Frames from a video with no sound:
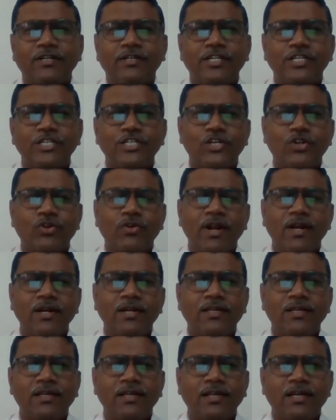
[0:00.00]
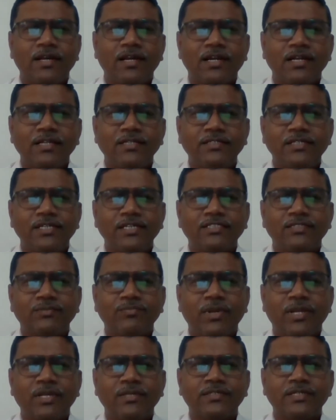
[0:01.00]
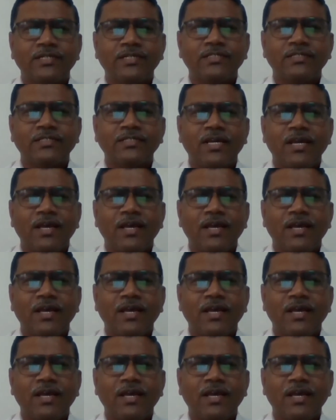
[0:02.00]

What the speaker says: destroyed religious places,